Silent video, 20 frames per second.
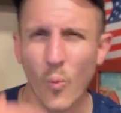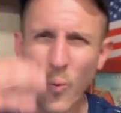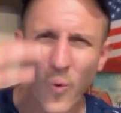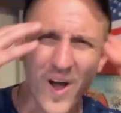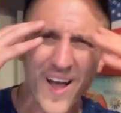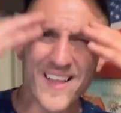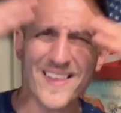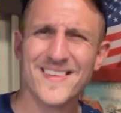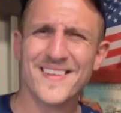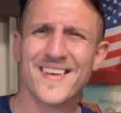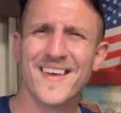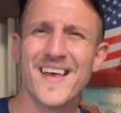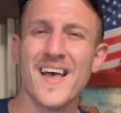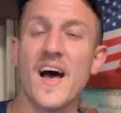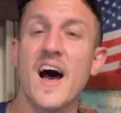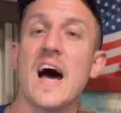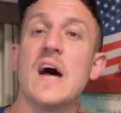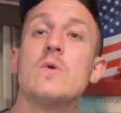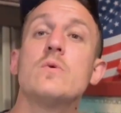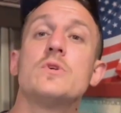What?
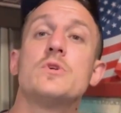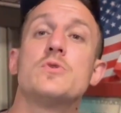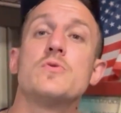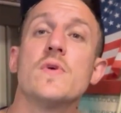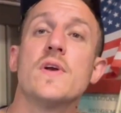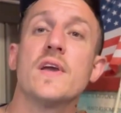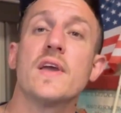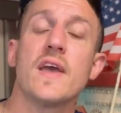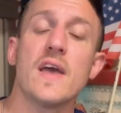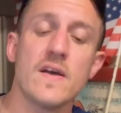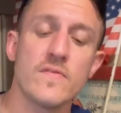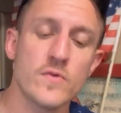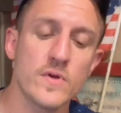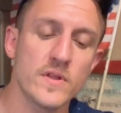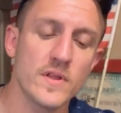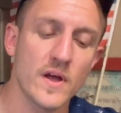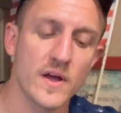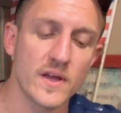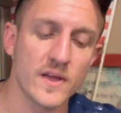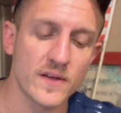I would drink every
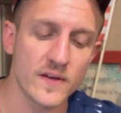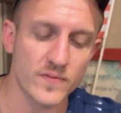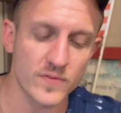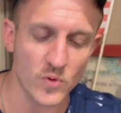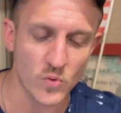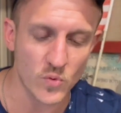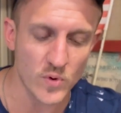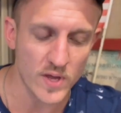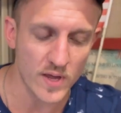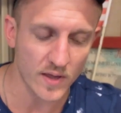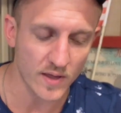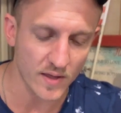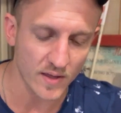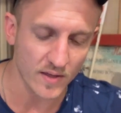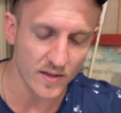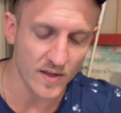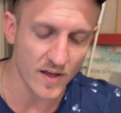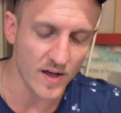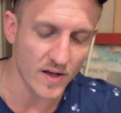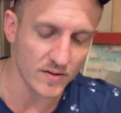night of the week in
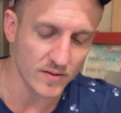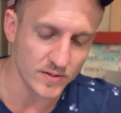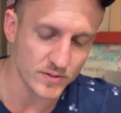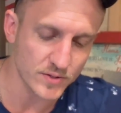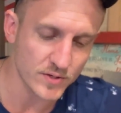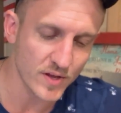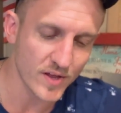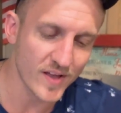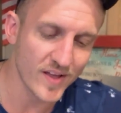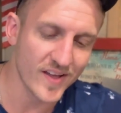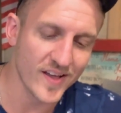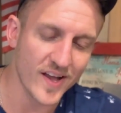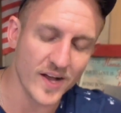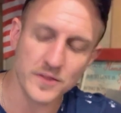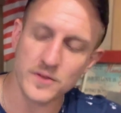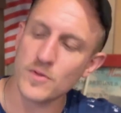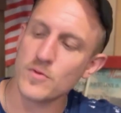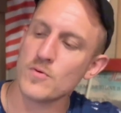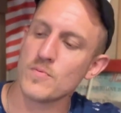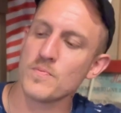college.
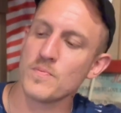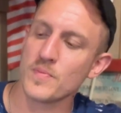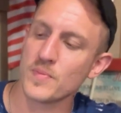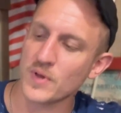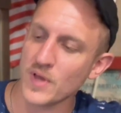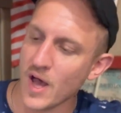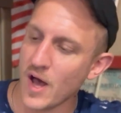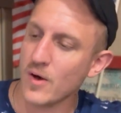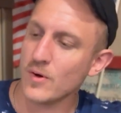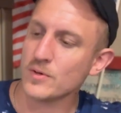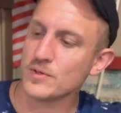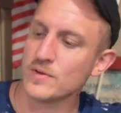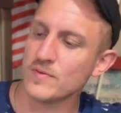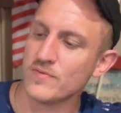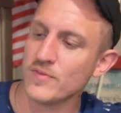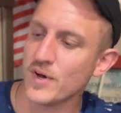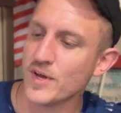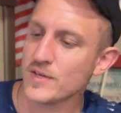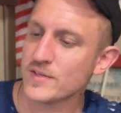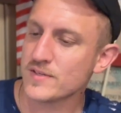Another college
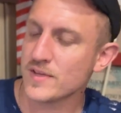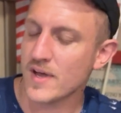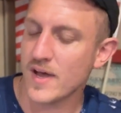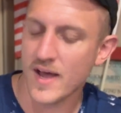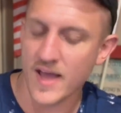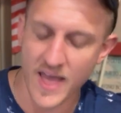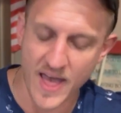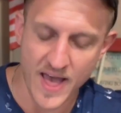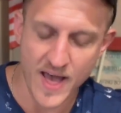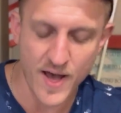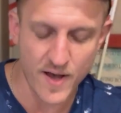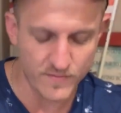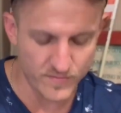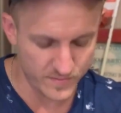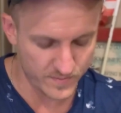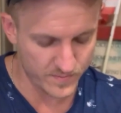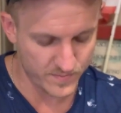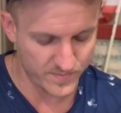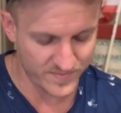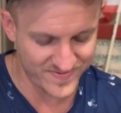advice I have
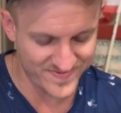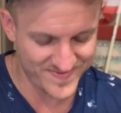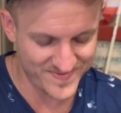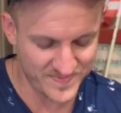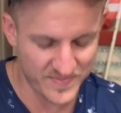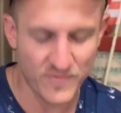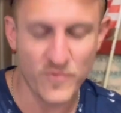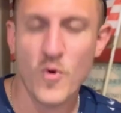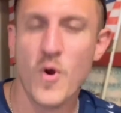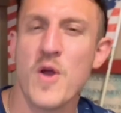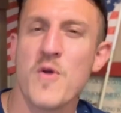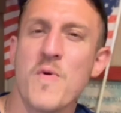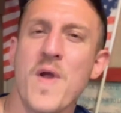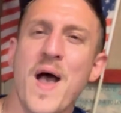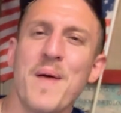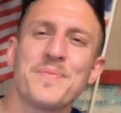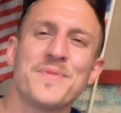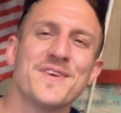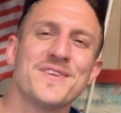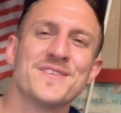before I
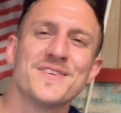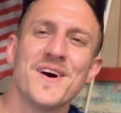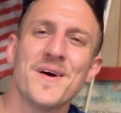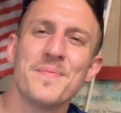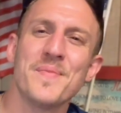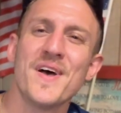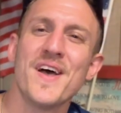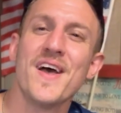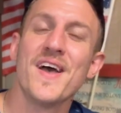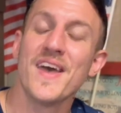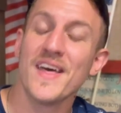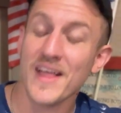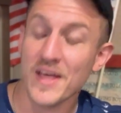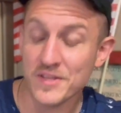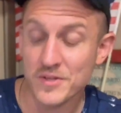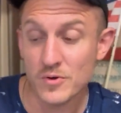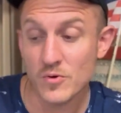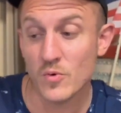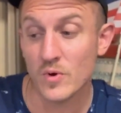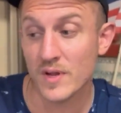wrap this up, and I
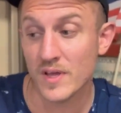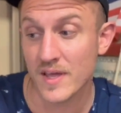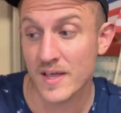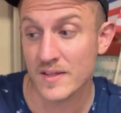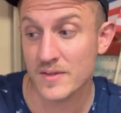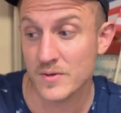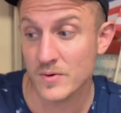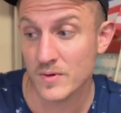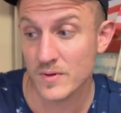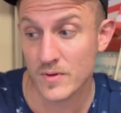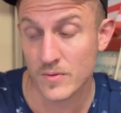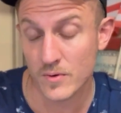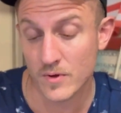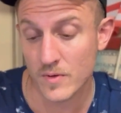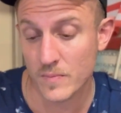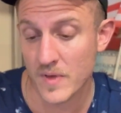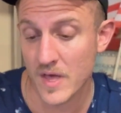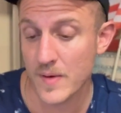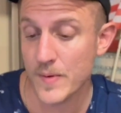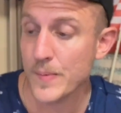do want to get to another
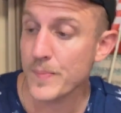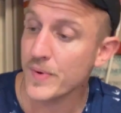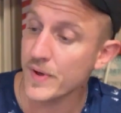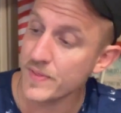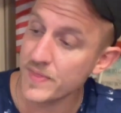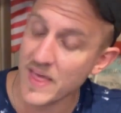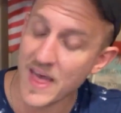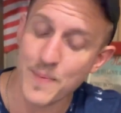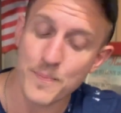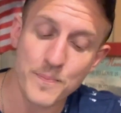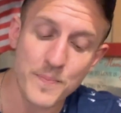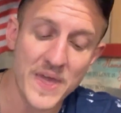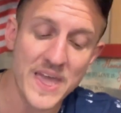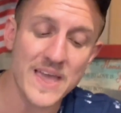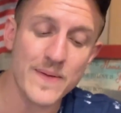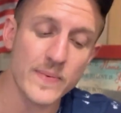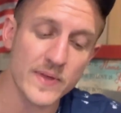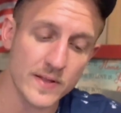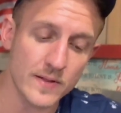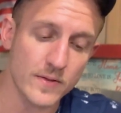commandment, but that may
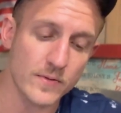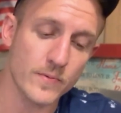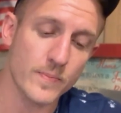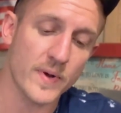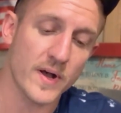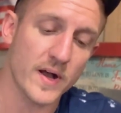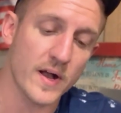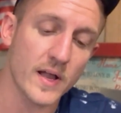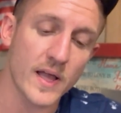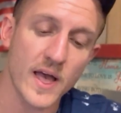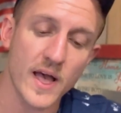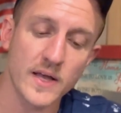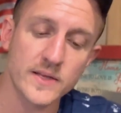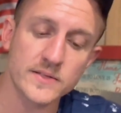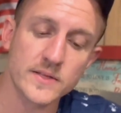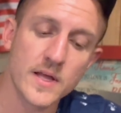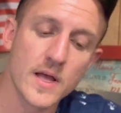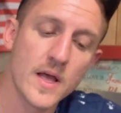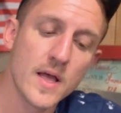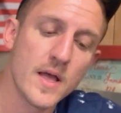be another
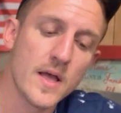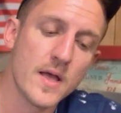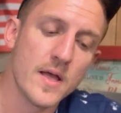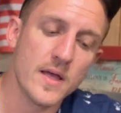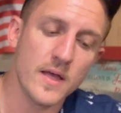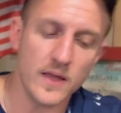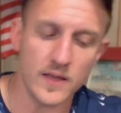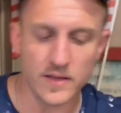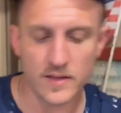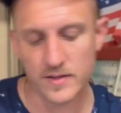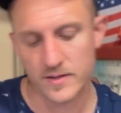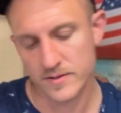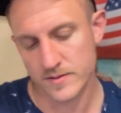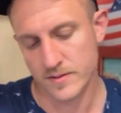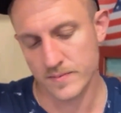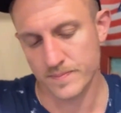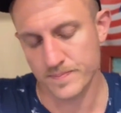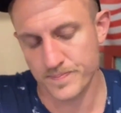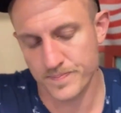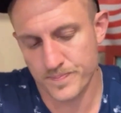podcast,
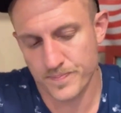is